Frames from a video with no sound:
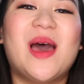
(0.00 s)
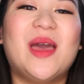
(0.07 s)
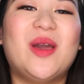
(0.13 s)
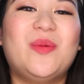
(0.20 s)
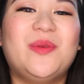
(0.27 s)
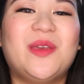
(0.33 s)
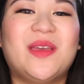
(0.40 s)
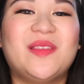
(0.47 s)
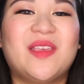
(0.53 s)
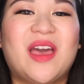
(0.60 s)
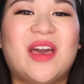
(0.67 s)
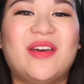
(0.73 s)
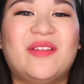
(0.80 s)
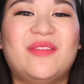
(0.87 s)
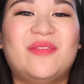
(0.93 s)
I hope you guys
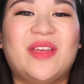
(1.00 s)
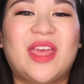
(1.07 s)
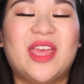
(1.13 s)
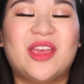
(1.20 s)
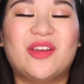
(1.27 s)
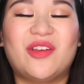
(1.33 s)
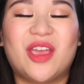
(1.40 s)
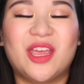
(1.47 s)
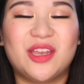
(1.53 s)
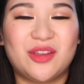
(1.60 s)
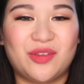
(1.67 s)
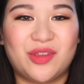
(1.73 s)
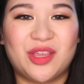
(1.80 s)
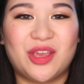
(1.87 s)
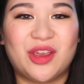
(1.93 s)
have a great
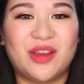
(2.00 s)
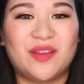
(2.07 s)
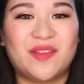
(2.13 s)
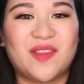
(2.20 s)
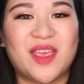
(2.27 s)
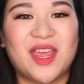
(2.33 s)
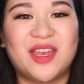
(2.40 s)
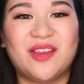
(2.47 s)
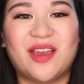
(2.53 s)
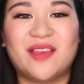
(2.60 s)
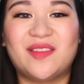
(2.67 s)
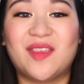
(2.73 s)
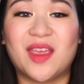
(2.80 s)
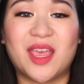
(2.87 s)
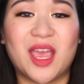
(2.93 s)
New Year's, and you
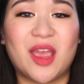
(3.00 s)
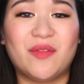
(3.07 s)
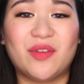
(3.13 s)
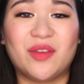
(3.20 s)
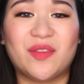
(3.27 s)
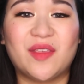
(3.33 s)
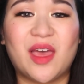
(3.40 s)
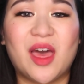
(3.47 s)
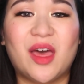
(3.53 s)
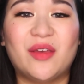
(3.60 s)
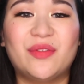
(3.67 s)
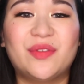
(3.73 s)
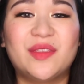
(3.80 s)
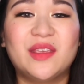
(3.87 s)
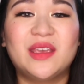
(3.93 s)
guys take care of yourselves.